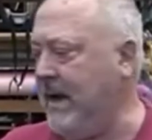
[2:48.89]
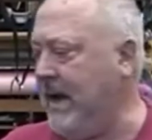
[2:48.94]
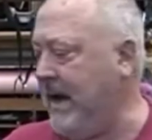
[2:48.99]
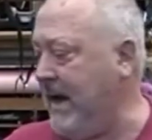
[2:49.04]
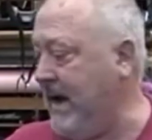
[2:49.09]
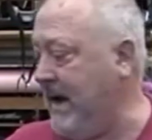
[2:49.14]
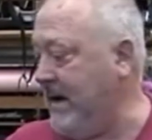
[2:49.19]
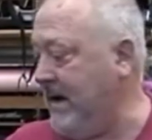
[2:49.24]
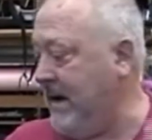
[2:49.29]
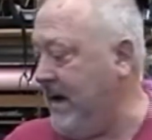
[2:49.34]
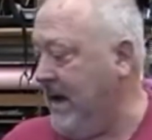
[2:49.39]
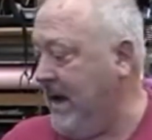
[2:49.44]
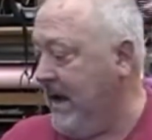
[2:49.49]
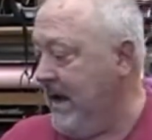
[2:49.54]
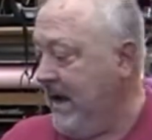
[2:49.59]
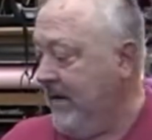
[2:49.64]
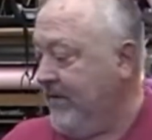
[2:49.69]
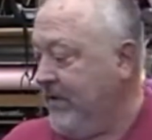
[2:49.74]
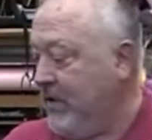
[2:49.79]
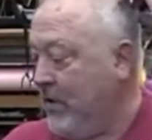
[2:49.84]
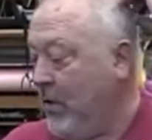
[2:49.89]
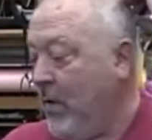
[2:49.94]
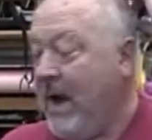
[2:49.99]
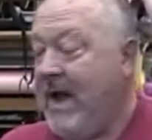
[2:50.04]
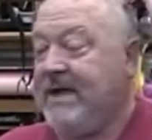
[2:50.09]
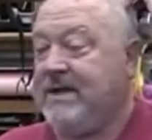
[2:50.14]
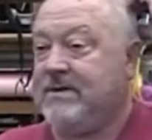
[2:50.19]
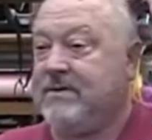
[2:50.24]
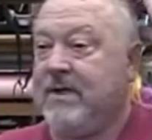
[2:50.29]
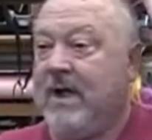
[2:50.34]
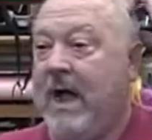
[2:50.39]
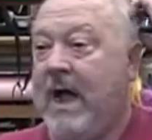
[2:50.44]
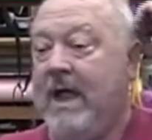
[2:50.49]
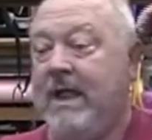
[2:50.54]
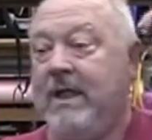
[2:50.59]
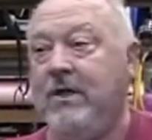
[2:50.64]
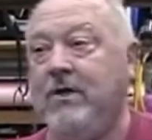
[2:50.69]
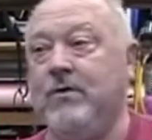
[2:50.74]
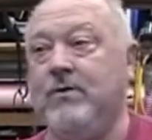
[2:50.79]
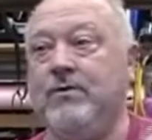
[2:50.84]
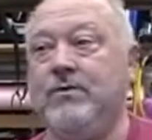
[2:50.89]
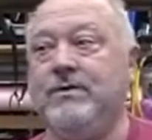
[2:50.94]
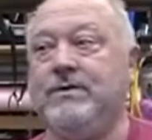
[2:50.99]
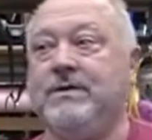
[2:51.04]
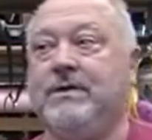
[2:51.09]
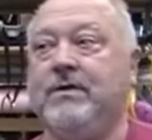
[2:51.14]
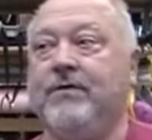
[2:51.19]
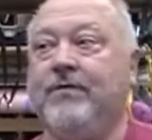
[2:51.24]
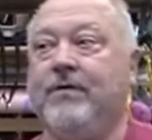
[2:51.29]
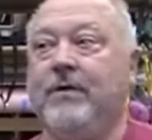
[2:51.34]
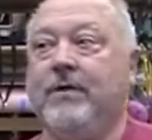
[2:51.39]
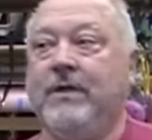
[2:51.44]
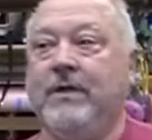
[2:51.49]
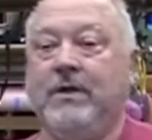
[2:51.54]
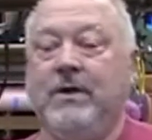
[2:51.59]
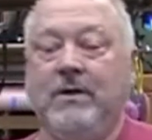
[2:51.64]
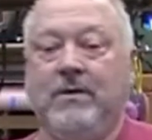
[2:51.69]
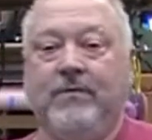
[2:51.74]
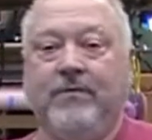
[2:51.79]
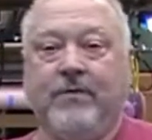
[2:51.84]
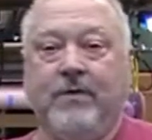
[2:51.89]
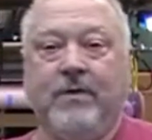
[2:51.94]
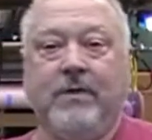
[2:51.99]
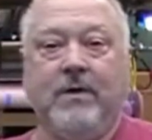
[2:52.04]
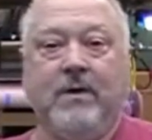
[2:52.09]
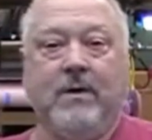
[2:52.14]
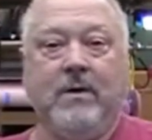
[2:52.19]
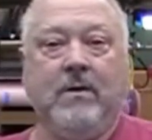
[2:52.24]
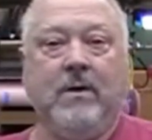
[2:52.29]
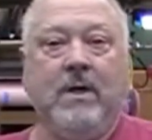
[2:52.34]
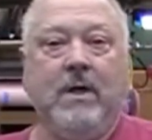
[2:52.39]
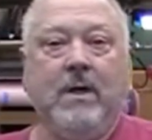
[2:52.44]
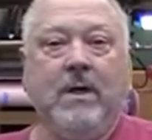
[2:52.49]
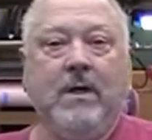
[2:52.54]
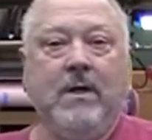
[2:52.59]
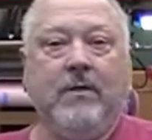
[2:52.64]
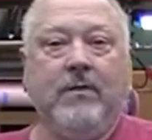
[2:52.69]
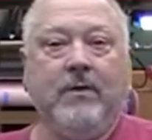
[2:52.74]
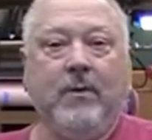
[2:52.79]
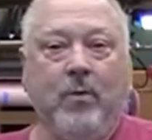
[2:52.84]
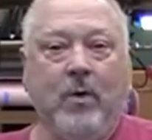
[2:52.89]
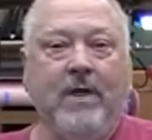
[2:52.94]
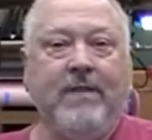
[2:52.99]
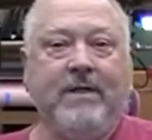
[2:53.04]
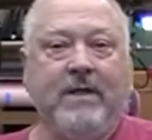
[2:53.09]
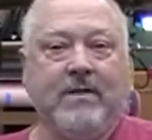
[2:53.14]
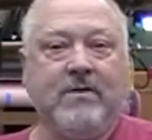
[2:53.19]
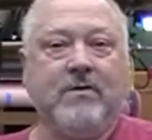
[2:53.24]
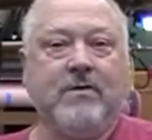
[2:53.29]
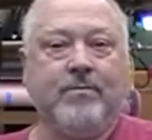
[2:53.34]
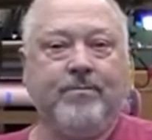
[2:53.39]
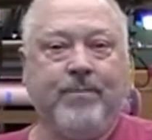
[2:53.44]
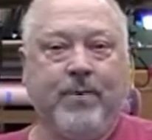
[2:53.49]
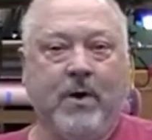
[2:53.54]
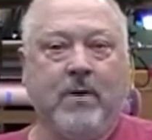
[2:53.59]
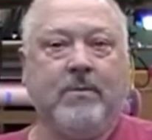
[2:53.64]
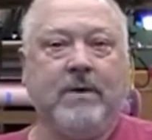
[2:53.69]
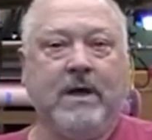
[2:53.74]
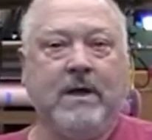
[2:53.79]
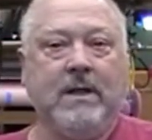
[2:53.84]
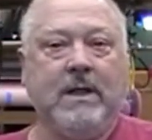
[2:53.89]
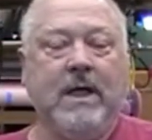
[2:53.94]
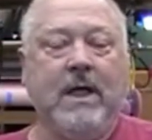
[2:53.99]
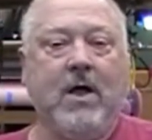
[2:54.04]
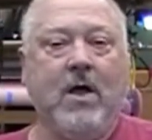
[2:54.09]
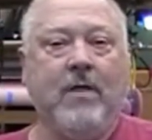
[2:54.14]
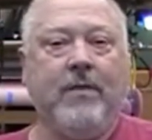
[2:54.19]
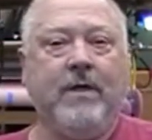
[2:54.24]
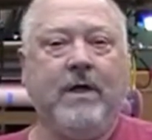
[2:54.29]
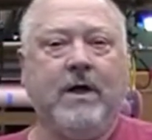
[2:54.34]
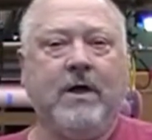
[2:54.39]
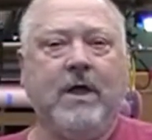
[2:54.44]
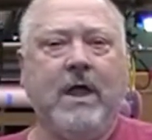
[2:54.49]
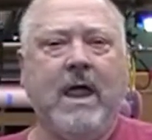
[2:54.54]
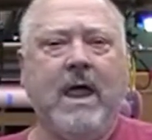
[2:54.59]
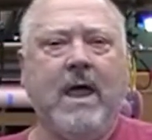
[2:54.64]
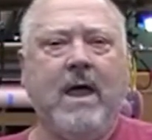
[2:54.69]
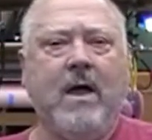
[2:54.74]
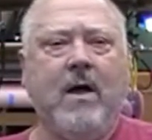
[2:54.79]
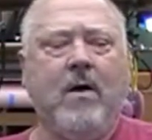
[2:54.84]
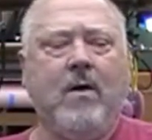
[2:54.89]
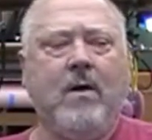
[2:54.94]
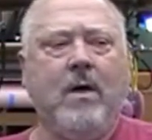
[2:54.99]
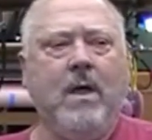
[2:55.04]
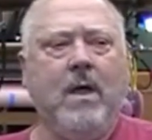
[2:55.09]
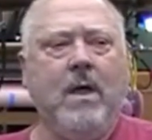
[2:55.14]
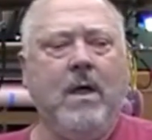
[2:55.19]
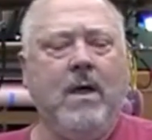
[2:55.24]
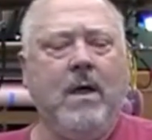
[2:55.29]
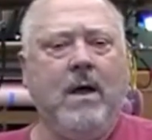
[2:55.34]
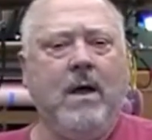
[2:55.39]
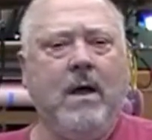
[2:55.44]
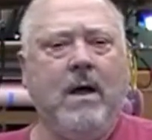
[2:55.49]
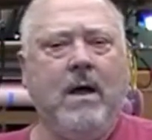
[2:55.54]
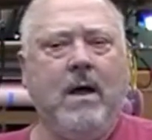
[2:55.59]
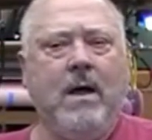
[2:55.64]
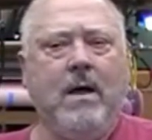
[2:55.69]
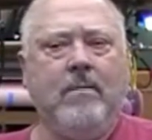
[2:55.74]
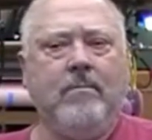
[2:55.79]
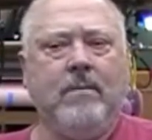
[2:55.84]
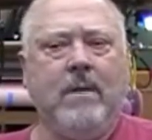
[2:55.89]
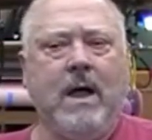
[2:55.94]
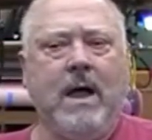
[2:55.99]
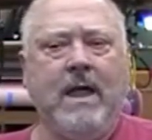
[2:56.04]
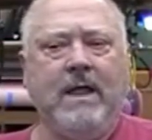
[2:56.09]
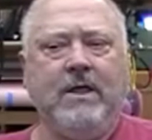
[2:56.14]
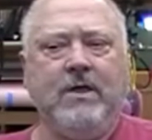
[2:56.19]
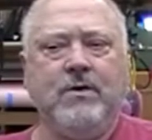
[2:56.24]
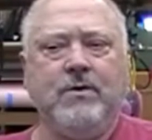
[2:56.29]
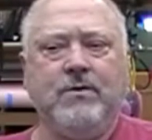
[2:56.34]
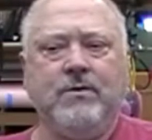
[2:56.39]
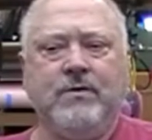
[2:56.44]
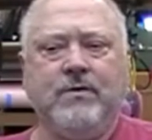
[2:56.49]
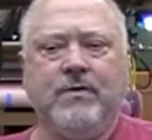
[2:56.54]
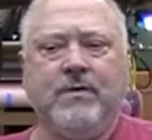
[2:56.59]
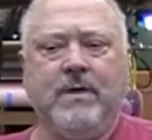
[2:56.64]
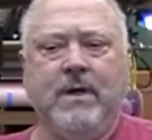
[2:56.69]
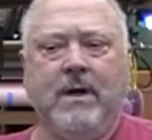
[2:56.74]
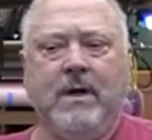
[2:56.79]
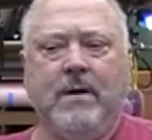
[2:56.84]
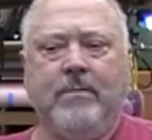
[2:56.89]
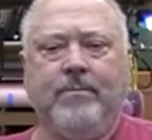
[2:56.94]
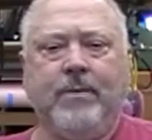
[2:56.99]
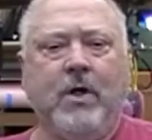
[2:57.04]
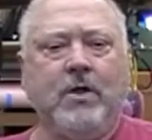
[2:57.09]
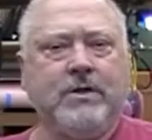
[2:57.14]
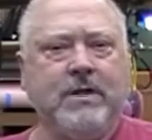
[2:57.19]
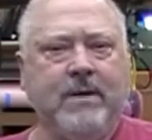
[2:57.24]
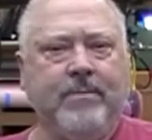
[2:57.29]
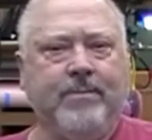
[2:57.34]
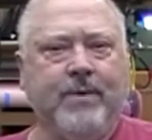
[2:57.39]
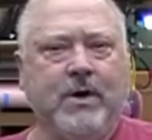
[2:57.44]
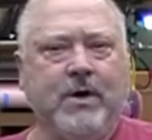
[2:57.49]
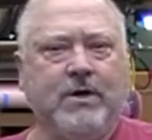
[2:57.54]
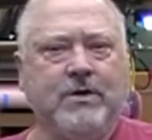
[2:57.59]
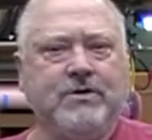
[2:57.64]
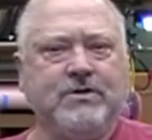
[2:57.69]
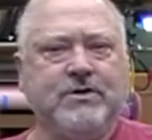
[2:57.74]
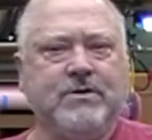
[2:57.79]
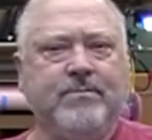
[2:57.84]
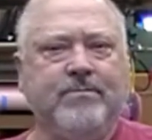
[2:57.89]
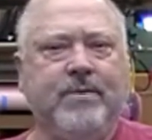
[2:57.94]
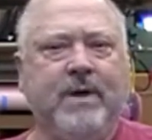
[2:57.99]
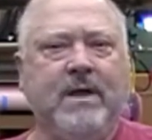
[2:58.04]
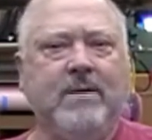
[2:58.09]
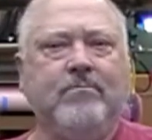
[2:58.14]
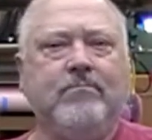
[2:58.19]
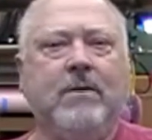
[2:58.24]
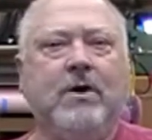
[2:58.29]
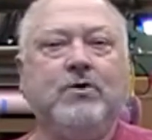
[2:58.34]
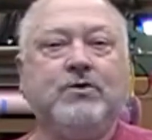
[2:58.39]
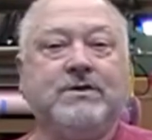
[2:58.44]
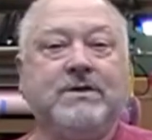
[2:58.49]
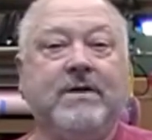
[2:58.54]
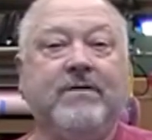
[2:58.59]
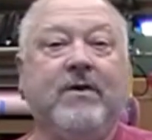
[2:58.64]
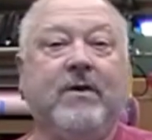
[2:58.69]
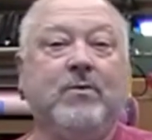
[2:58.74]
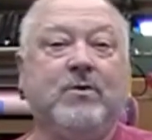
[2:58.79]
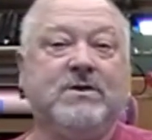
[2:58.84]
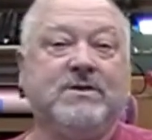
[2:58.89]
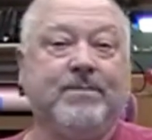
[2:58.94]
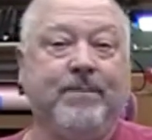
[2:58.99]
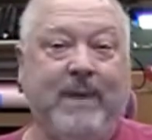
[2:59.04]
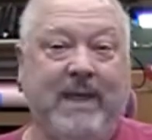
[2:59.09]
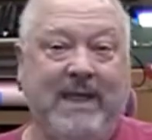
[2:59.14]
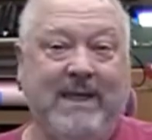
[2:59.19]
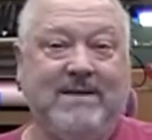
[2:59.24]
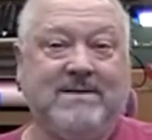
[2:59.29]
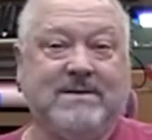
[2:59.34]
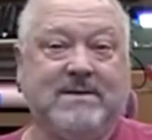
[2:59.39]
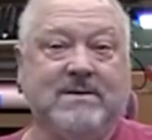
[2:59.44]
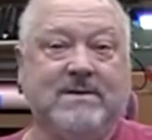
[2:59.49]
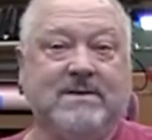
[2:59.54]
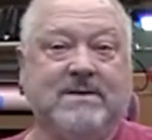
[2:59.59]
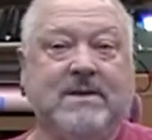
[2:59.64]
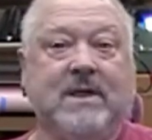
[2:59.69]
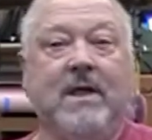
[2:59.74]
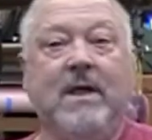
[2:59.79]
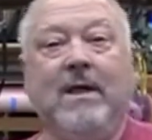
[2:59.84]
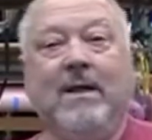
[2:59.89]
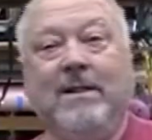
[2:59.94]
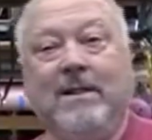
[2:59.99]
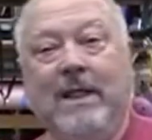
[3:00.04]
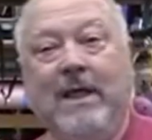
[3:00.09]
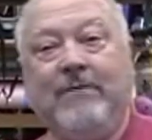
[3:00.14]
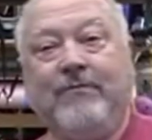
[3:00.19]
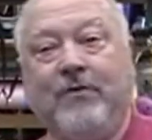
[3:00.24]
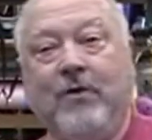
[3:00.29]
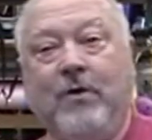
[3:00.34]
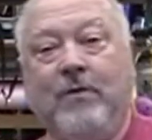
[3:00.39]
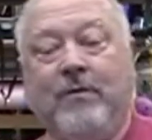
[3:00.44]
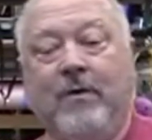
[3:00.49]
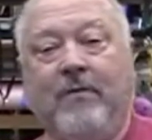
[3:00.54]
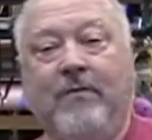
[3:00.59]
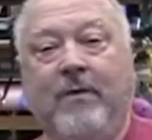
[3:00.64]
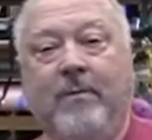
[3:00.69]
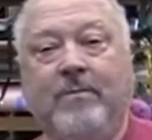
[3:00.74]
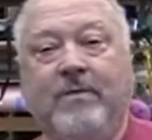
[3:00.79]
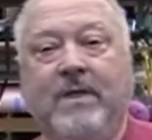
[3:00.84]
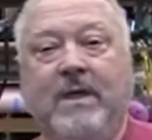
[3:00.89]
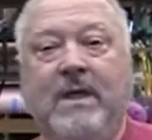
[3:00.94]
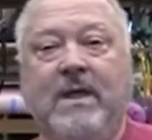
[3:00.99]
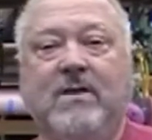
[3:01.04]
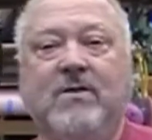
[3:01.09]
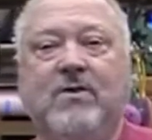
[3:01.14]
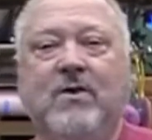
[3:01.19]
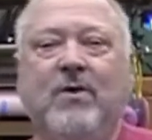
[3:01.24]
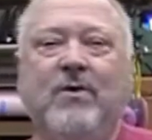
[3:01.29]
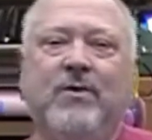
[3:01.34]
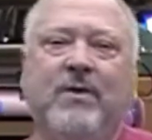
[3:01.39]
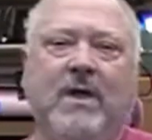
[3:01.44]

And even though I used for the one that's permanently on there now, I used Baltic birch, but most of it was pieces left over from things. So